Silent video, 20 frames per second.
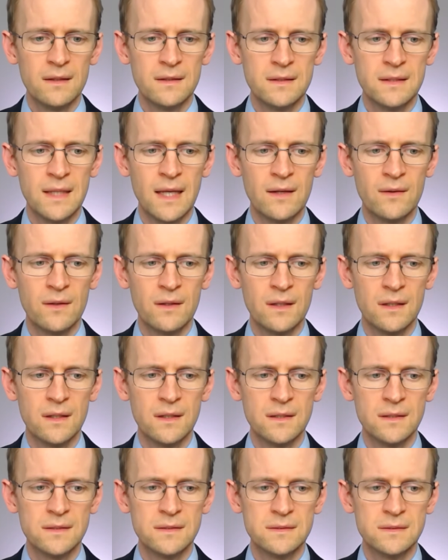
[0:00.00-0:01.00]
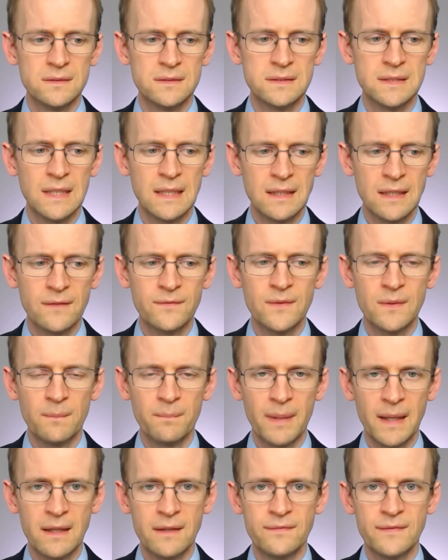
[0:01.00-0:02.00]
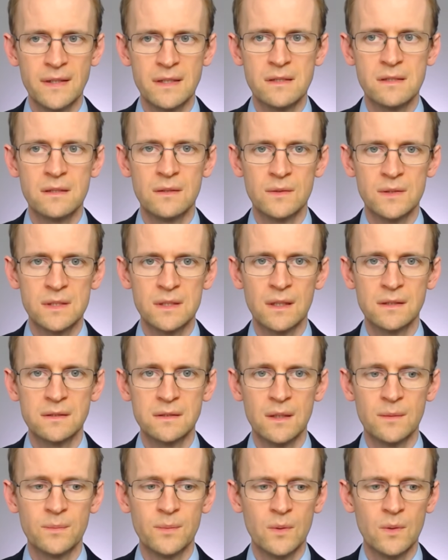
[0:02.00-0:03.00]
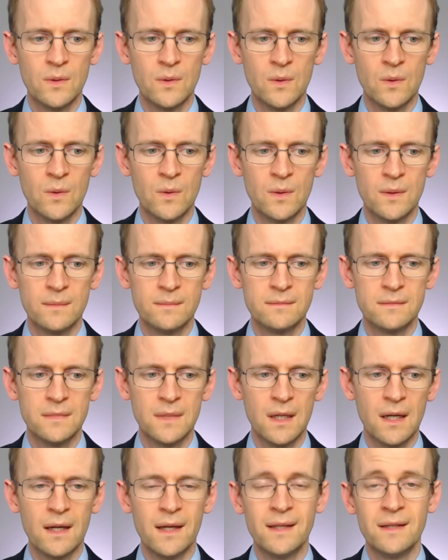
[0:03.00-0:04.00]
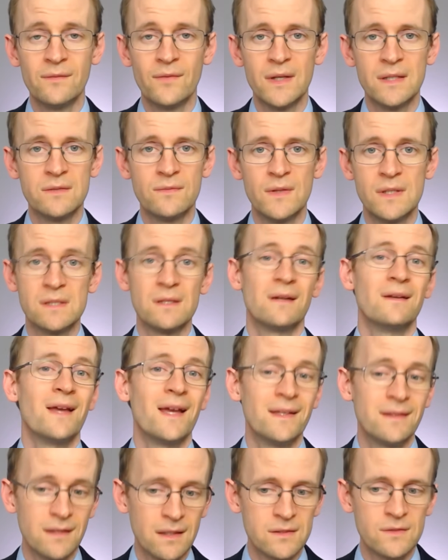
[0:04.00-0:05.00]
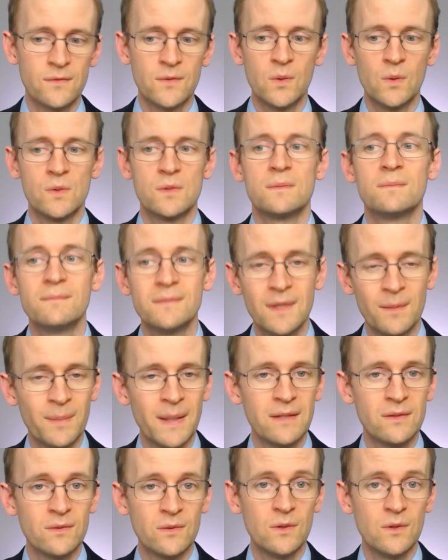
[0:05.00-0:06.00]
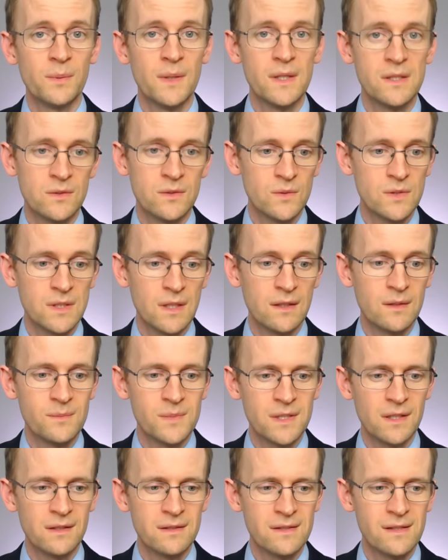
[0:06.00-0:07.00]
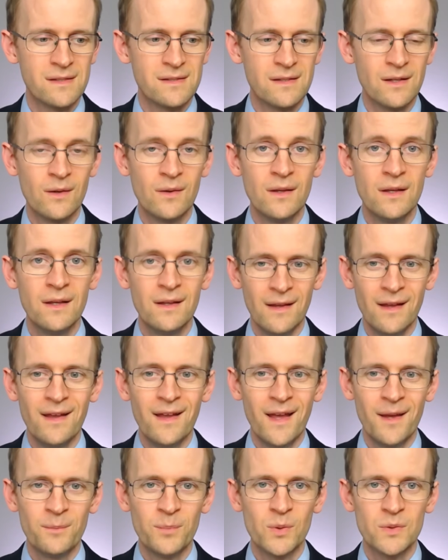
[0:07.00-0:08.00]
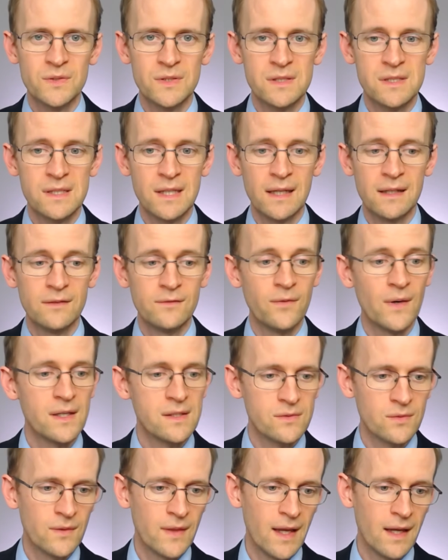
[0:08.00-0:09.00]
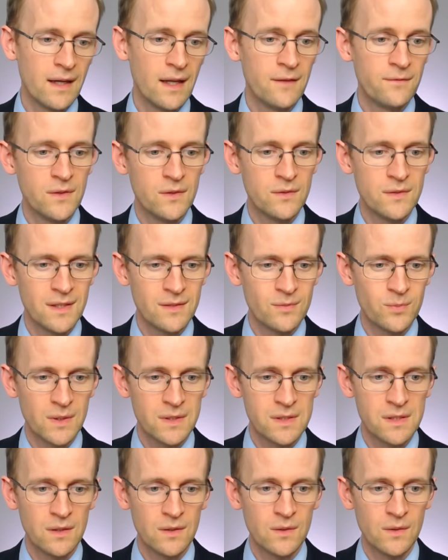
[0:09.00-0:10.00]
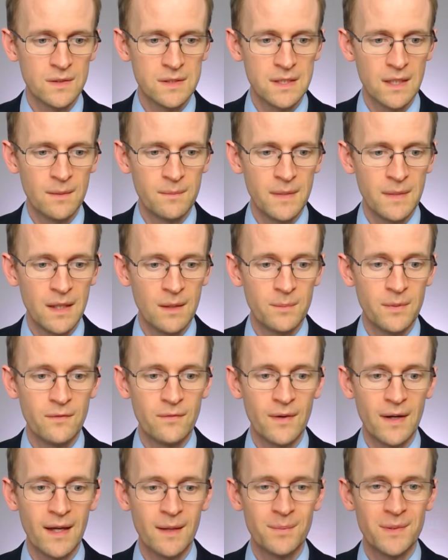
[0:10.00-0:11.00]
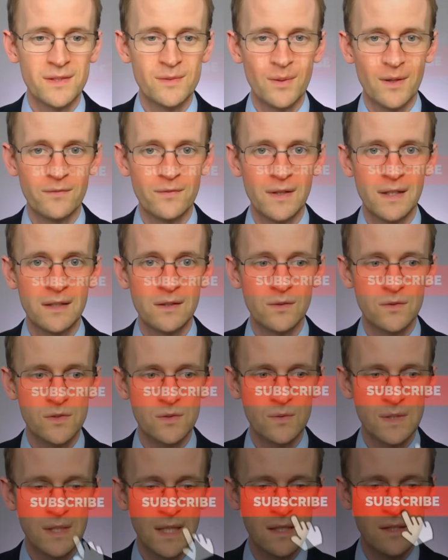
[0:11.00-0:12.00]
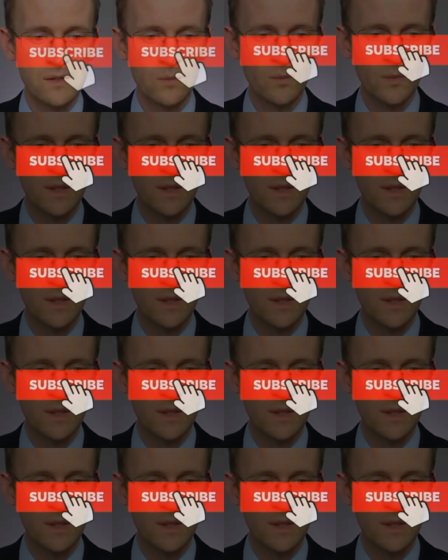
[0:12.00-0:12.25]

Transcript: there are significant benefits to a startup or innovative visa. It does, of course, depend on your personal circumstances, so important to take advice on that. If you did want to contact me, I'd be very happy to have a consultation